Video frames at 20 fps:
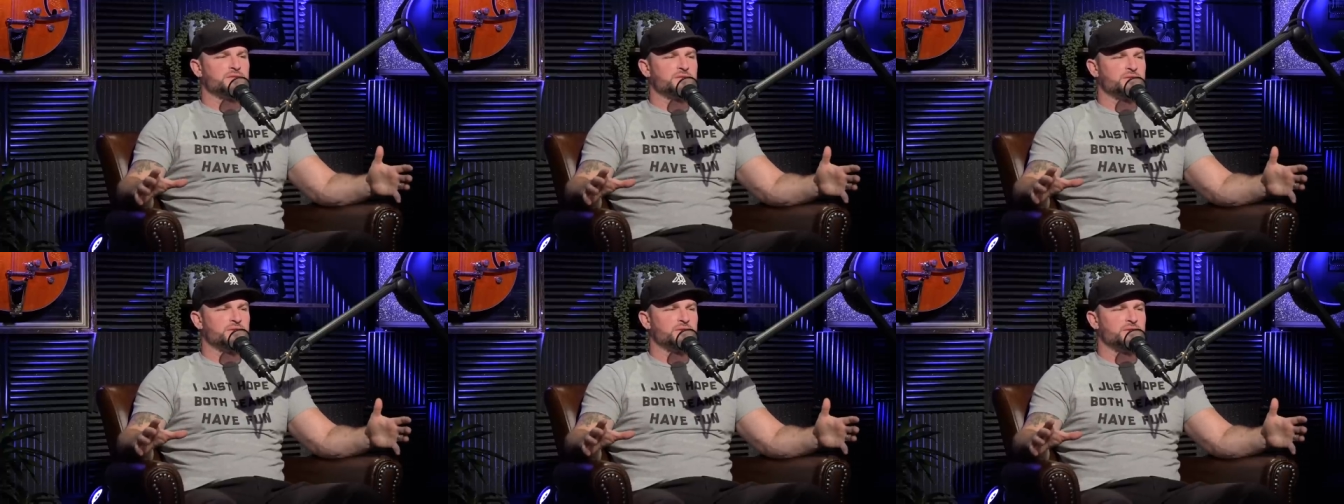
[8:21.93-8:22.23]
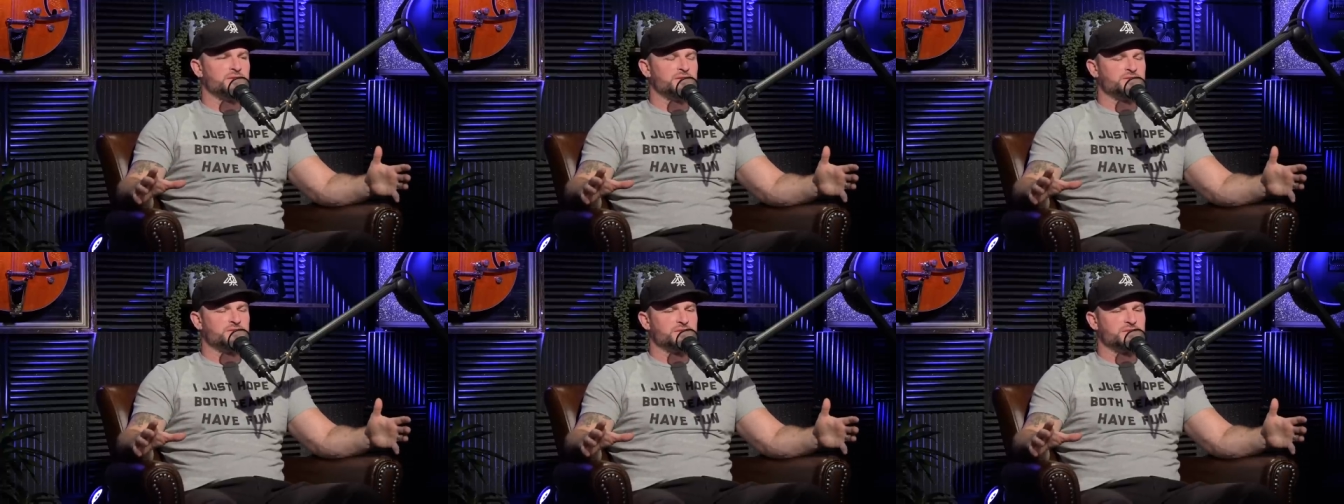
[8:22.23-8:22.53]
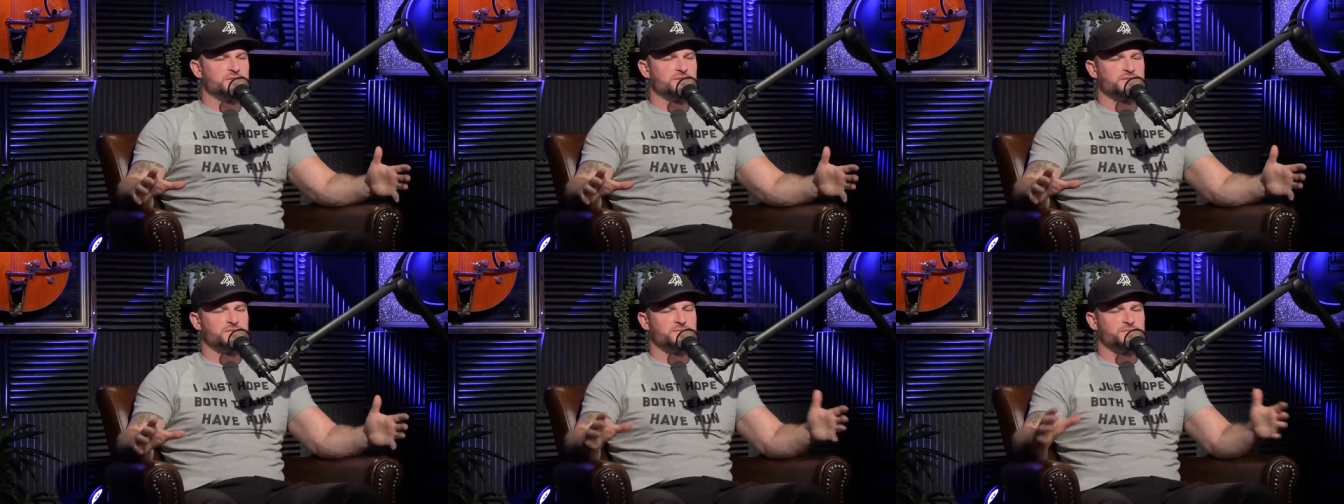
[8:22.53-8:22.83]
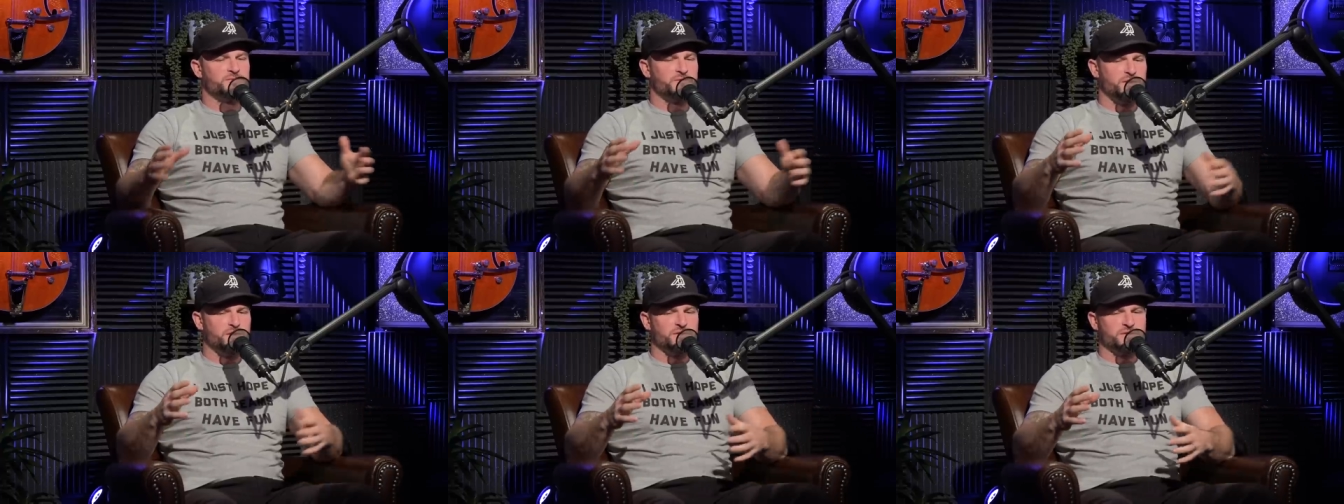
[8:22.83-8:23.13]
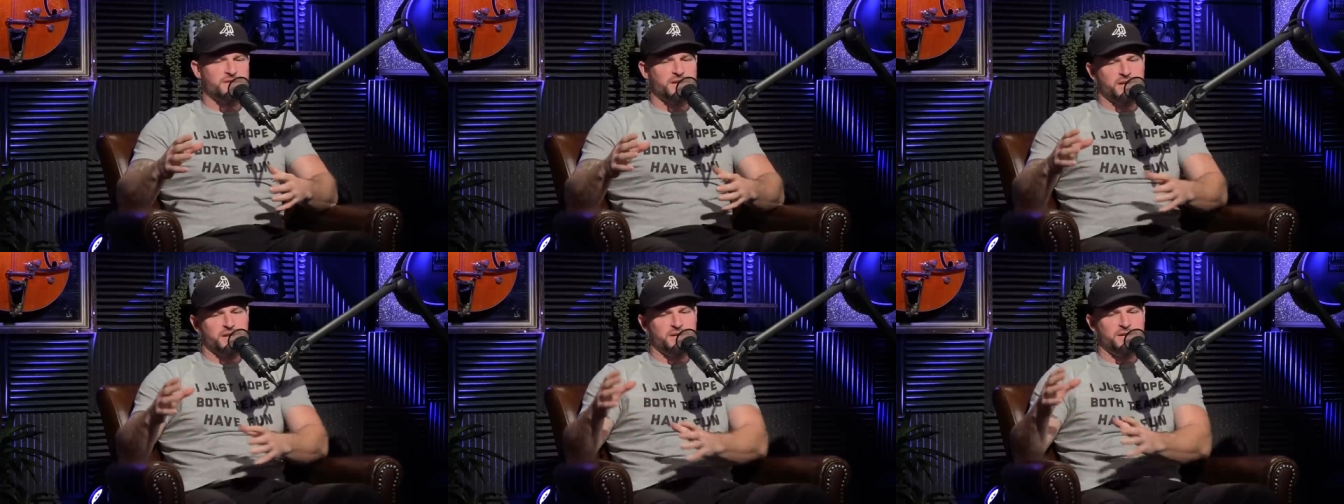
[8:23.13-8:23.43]
So this just
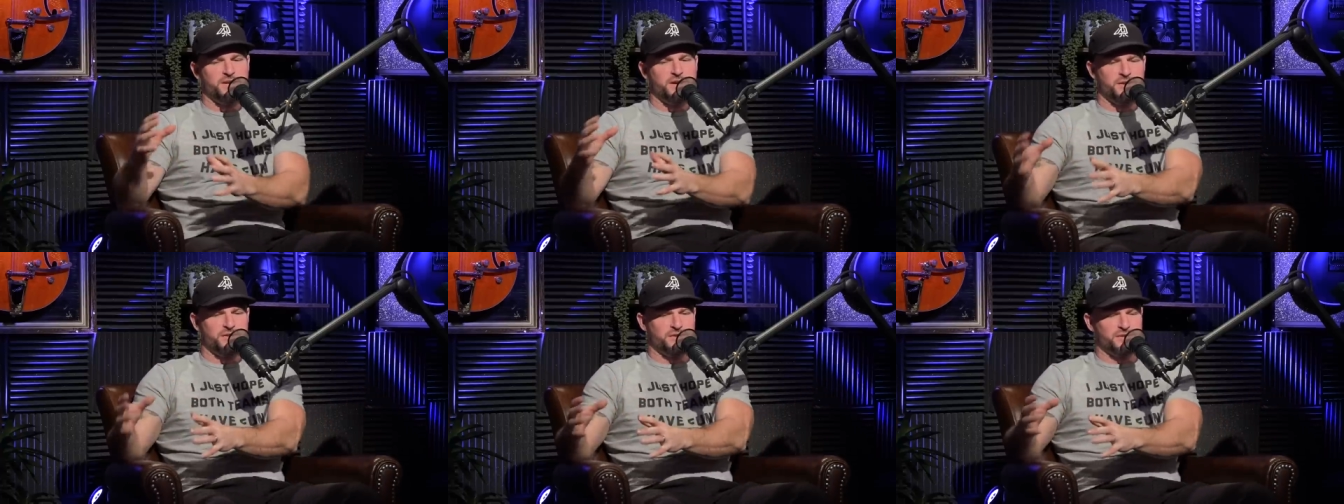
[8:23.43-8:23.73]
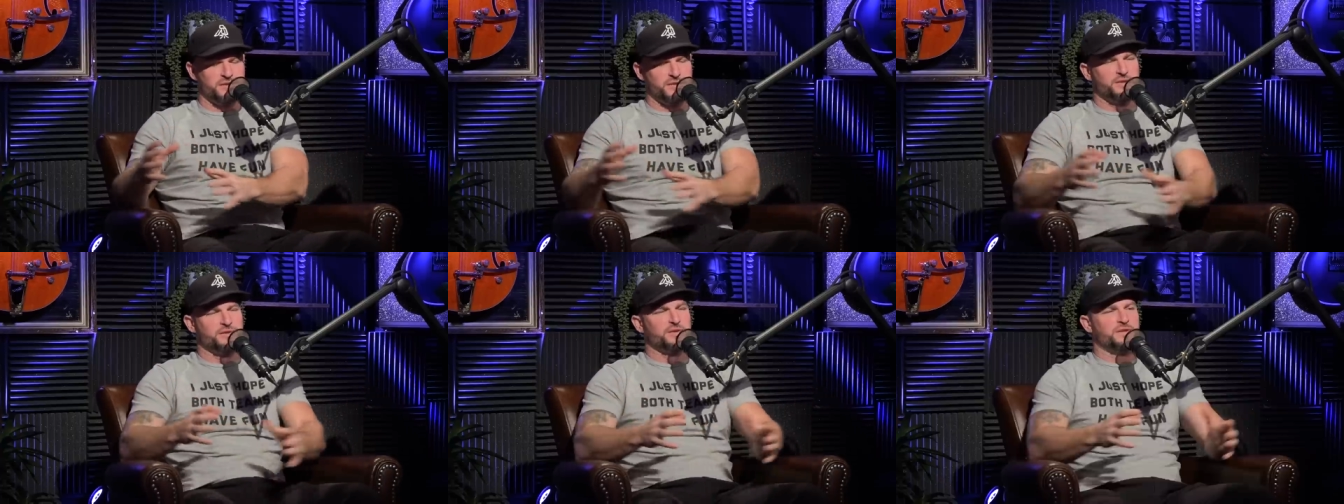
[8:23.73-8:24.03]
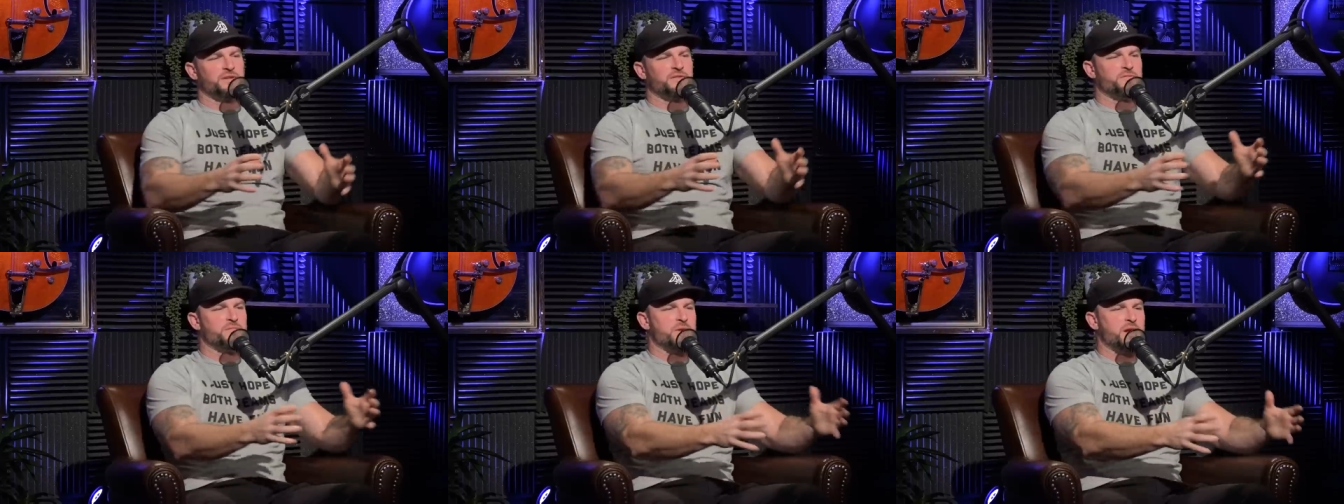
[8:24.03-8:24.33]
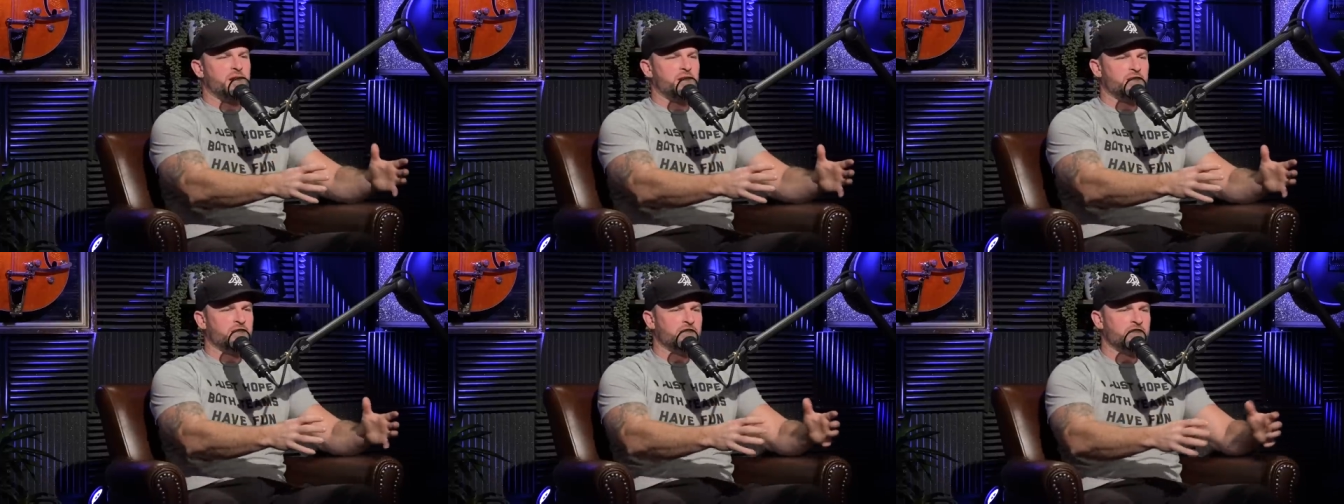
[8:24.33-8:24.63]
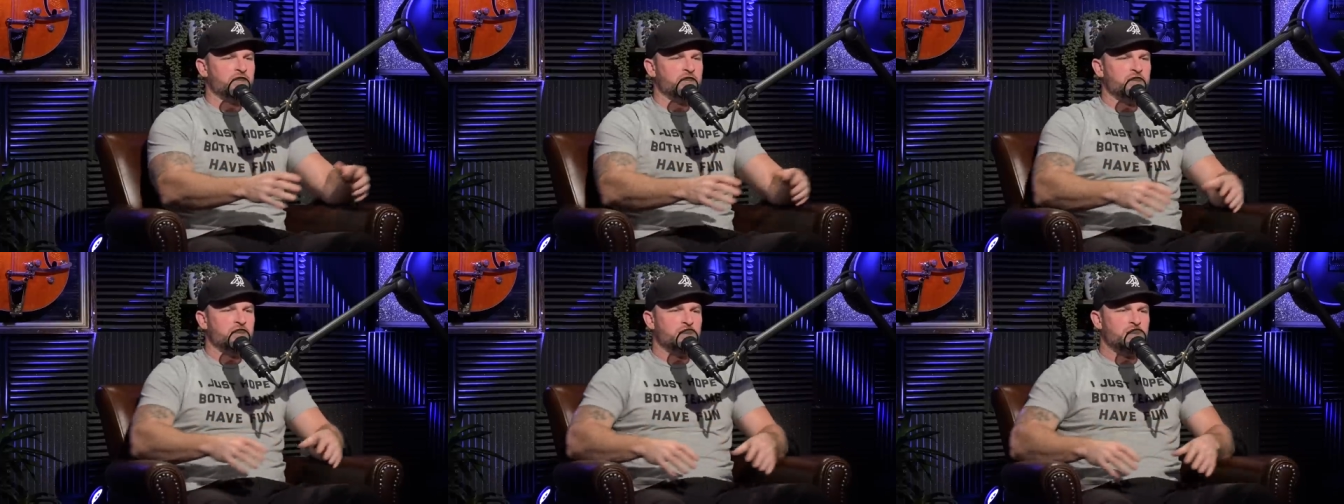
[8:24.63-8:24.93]
feels like another deal they've made
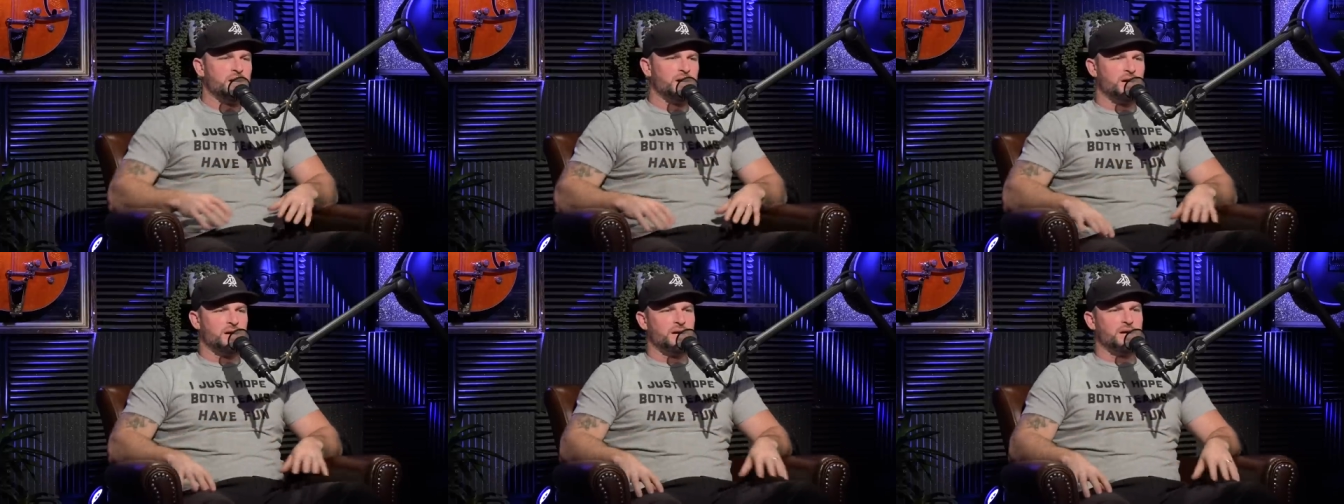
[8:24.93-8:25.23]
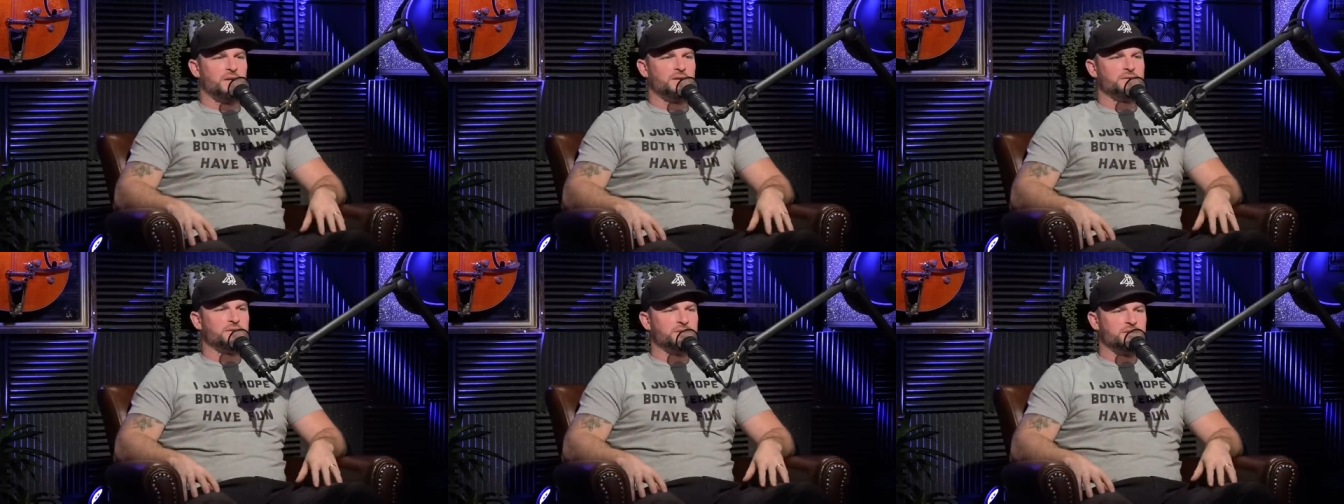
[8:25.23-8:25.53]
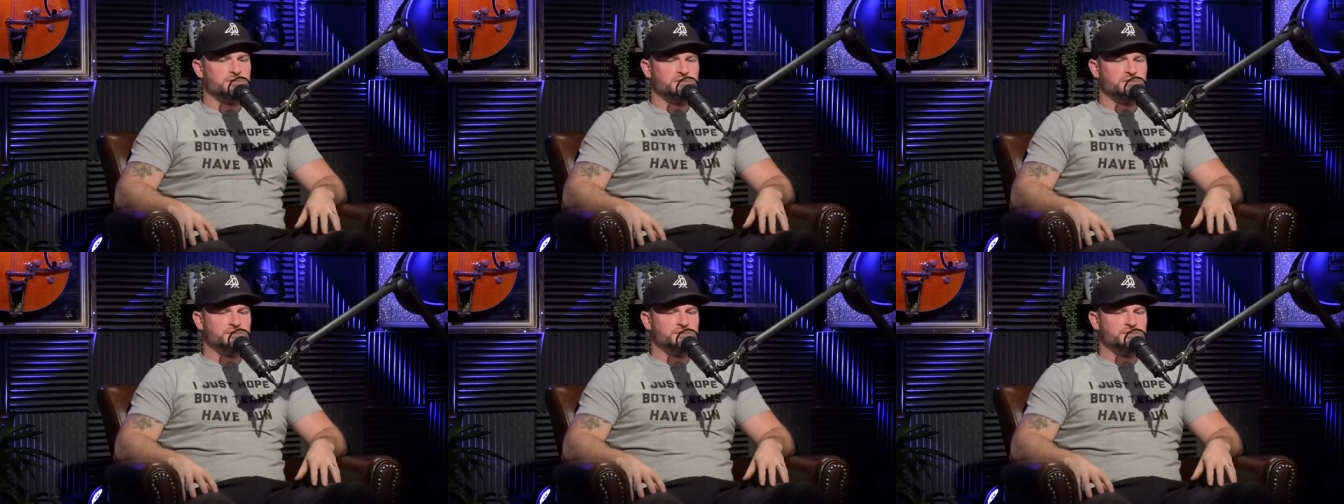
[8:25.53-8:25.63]
uh,